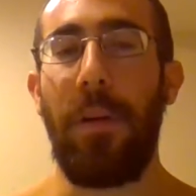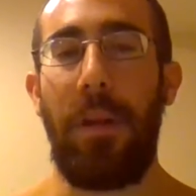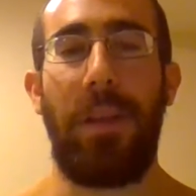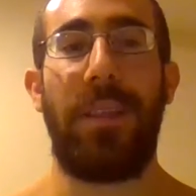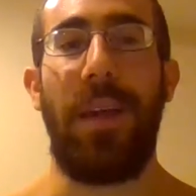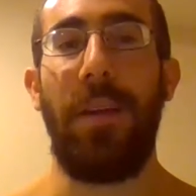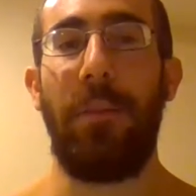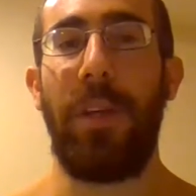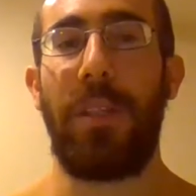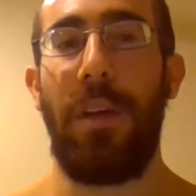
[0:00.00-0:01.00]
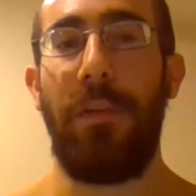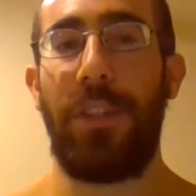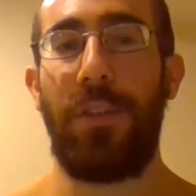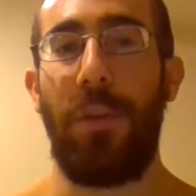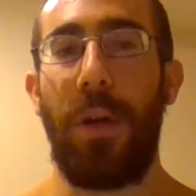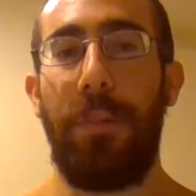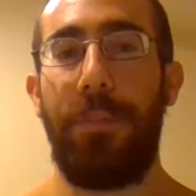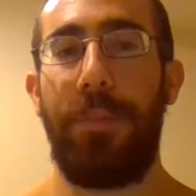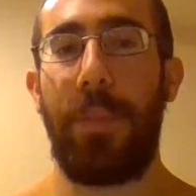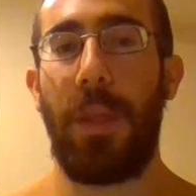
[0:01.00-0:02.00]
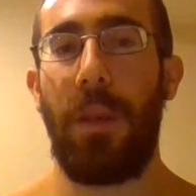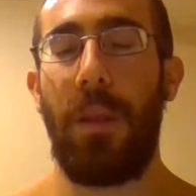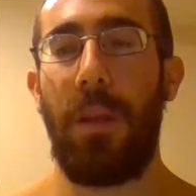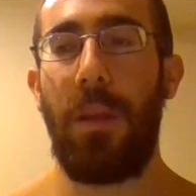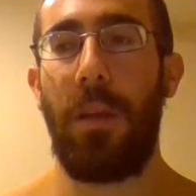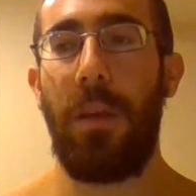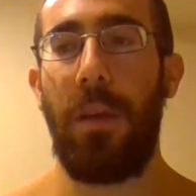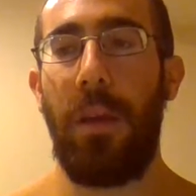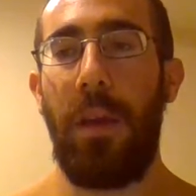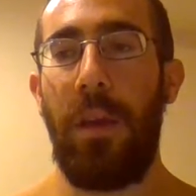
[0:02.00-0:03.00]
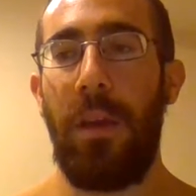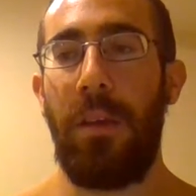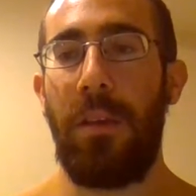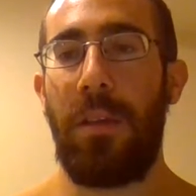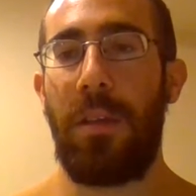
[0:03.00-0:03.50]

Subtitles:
like selling myself short. And